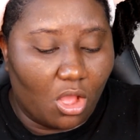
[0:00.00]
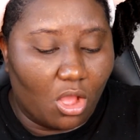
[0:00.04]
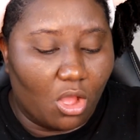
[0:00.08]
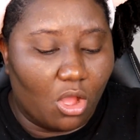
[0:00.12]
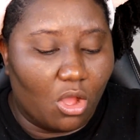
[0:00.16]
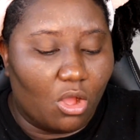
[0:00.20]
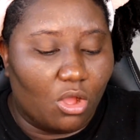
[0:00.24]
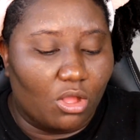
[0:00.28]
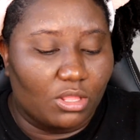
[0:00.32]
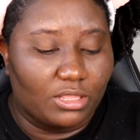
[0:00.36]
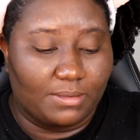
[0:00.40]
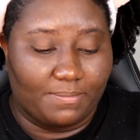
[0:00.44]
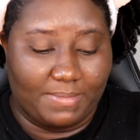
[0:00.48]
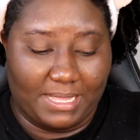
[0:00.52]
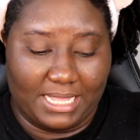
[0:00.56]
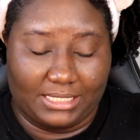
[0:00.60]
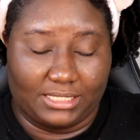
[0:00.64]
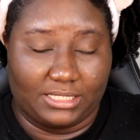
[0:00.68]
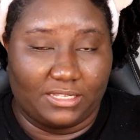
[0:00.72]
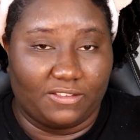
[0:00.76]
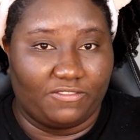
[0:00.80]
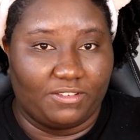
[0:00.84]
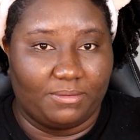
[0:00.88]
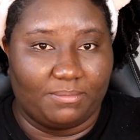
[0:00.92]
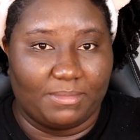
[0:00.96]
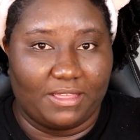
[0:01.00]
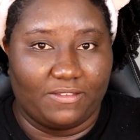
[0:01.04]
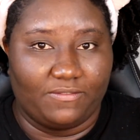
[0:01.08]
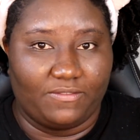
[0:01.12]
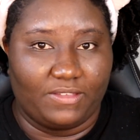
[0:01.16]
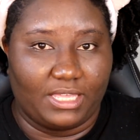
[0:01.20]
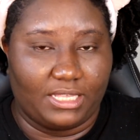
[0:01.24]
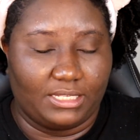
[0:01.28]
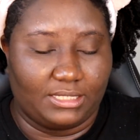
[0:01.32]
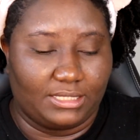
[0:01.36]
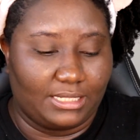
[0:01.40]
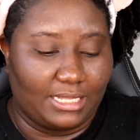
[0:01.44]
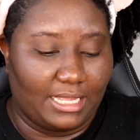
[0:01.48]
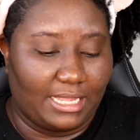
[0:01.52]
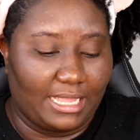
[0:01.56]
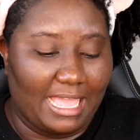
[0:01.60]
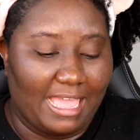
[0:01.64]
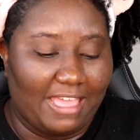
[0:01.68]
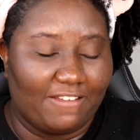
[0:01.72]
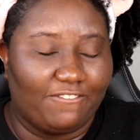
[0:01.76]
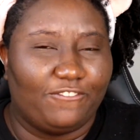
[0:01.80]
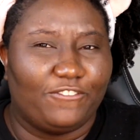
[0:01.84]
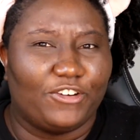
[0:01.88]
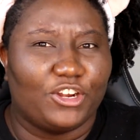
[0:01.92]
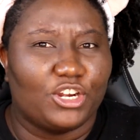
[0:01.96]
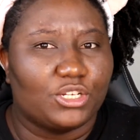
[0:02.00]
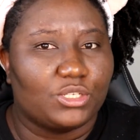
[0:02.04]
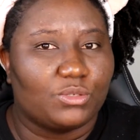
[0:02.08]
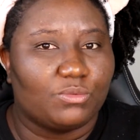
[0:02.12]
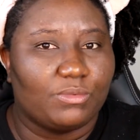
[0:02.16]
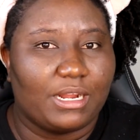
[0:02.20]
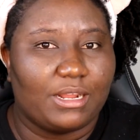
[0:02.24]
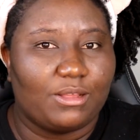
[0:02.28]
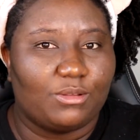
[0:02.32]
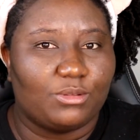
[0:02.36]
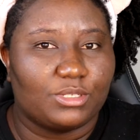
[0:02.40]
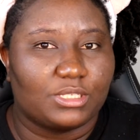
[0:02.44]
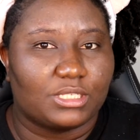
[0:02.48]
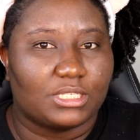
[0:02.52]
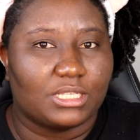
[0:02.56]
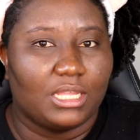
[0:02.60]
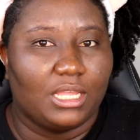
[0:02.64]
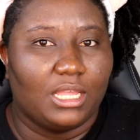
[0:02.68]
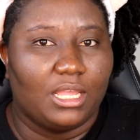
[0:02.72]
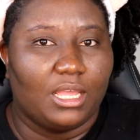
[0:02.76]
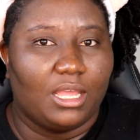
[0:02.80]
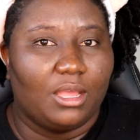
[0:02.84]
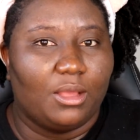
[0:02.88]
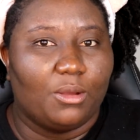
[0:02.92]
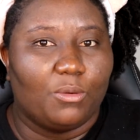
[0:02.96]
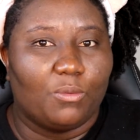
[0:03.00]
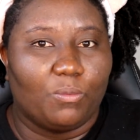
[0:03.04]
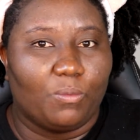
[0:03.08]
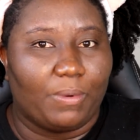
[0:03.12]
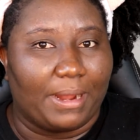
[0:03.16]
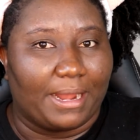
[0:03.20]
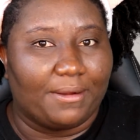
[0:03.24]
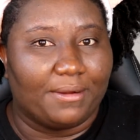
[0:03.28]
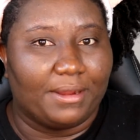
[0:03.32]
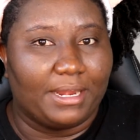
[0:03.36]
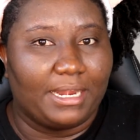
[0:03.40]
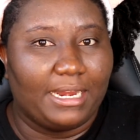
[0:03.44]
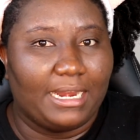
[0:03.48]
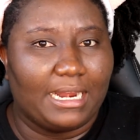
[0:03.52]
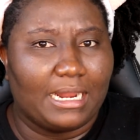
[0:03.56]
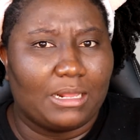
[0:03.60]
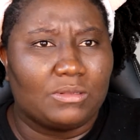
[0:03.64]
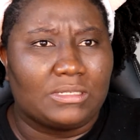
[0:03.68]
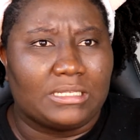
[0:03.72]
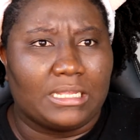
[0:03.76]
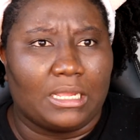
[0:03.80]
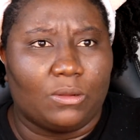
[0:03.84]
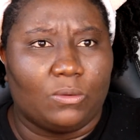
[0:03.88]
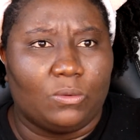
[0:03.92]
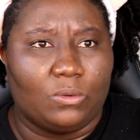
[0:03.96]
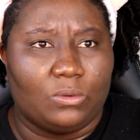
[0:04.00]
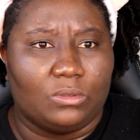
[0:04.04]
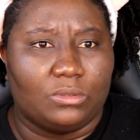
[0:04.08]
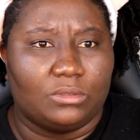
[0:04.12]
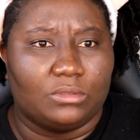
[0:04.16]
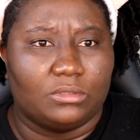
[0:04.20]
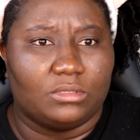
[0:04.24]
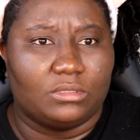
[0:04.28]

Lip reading: all the bad stuff in my face. Like, at first when I was wearing it, I was like, ooh,